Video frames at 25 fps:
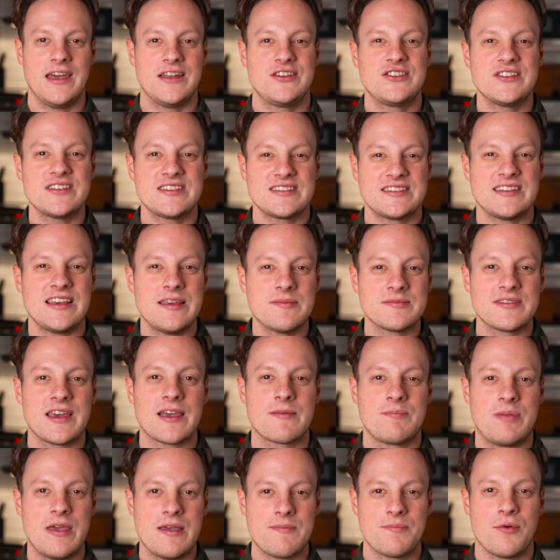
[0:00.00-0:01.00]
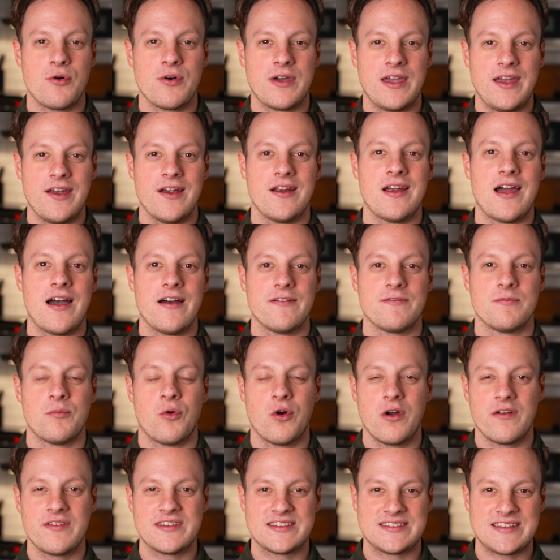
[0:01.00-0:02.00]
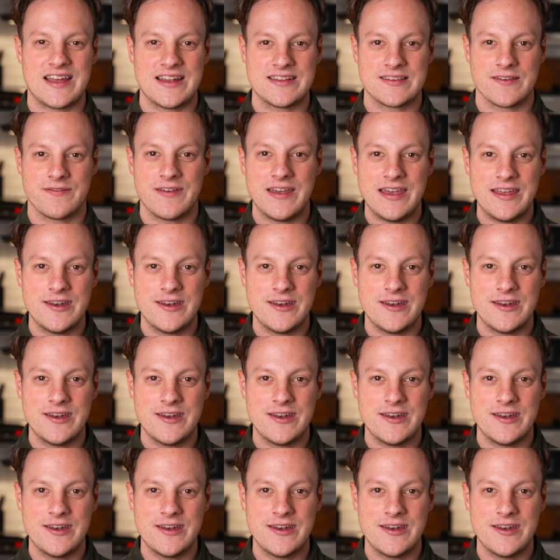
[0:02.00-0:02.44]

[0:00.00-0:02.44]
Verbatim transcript: It just seems like people here have more of a sense of